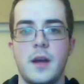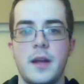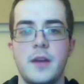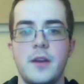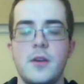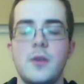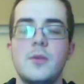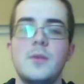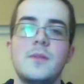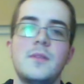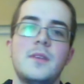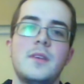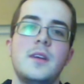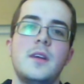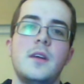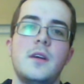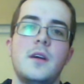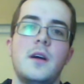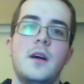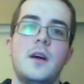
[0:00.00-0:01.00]
I know
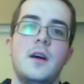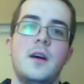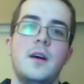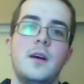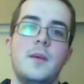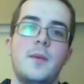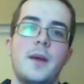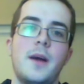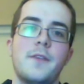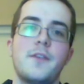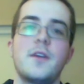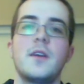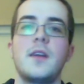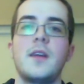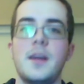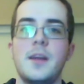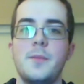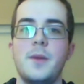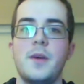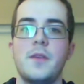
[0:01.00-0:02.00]
I've heard a
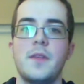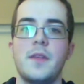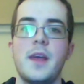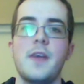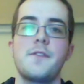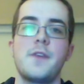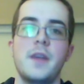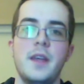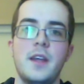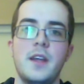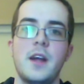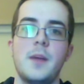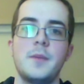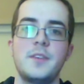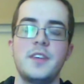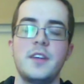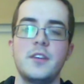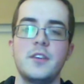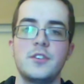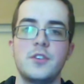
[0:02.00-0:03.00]
lot about the FIE
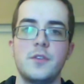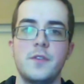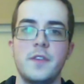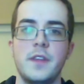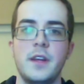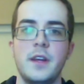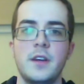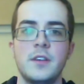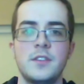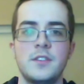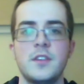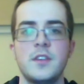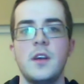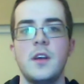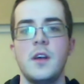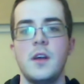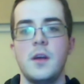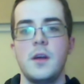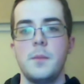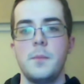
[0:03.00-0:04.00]
commentators over the years,
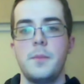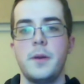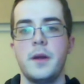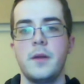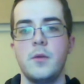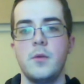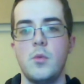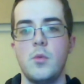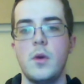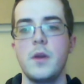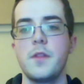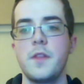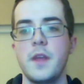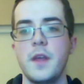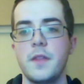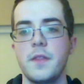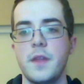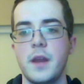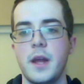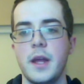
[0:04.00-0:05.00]
but one
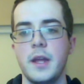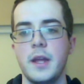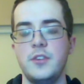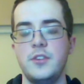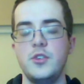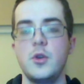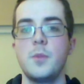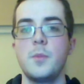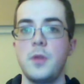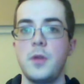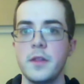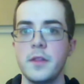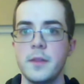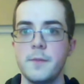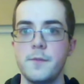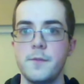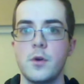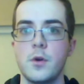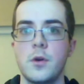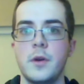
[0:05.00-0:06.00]
thing that I do applaud
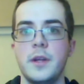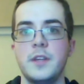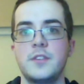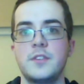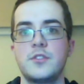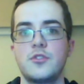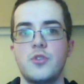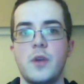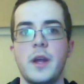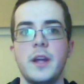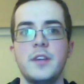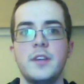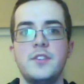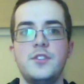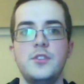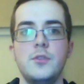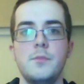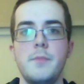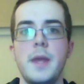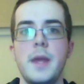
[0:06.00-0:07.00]
them for is trying
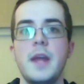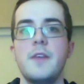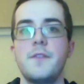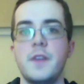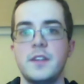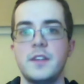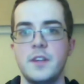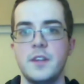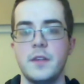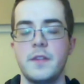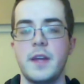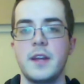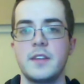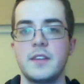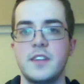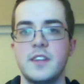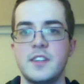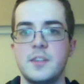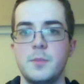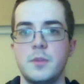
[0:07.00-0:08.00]
to make fencing that
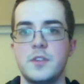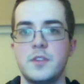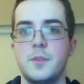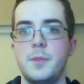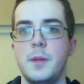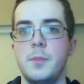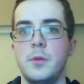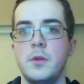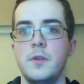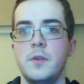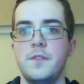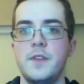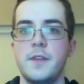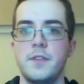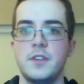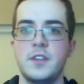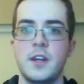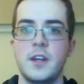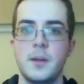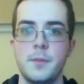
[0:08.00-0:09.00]
accessible to people who've
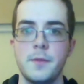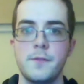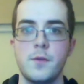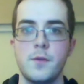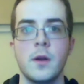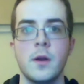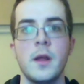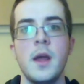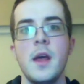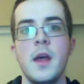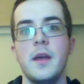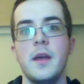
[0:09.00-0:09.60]
never done it before.